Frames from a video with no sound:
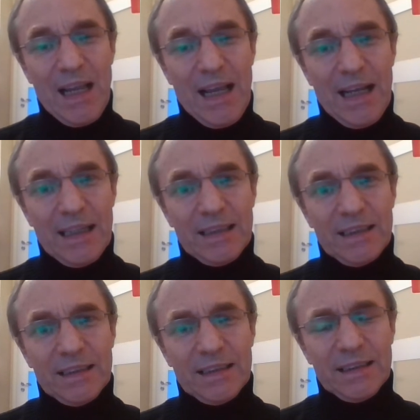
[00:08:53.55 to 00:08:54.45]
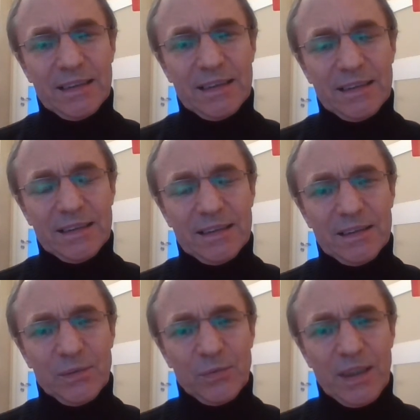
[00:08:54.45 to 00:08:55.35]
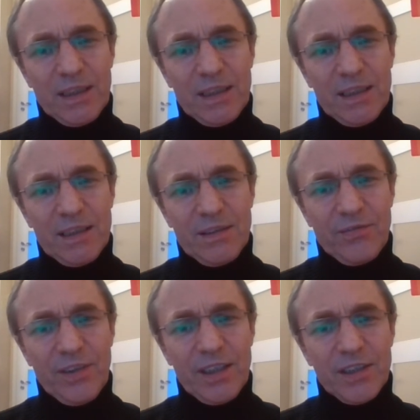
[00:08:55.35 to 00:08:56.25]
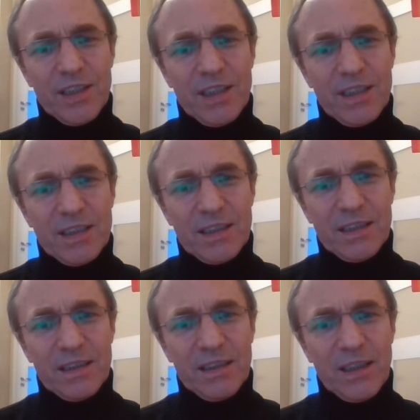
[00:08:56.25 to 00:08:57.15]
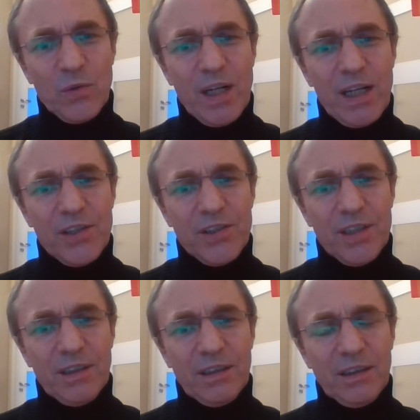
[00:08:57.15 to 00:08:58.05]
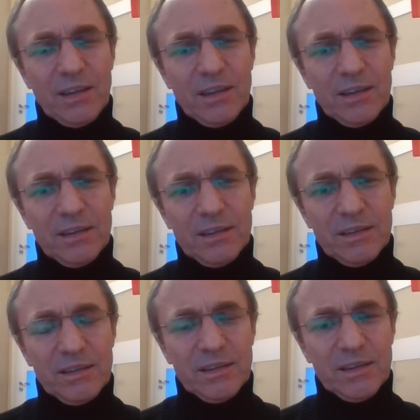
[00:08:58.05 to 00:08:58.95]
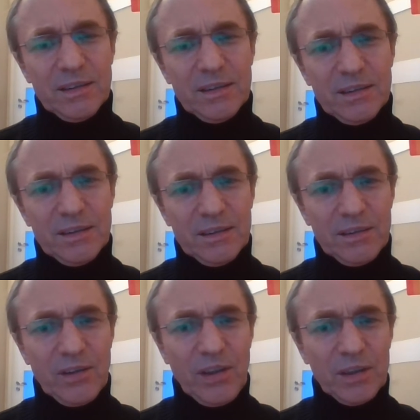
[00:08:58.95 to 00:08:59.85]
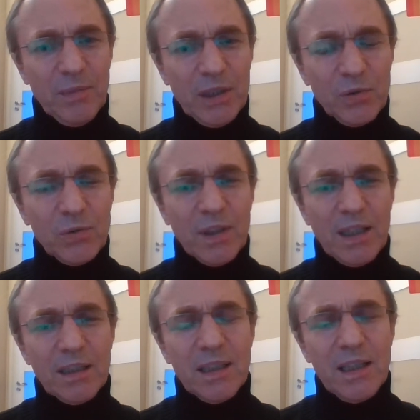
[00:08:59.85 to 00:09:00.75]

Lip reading: And when he finished his education and got matura,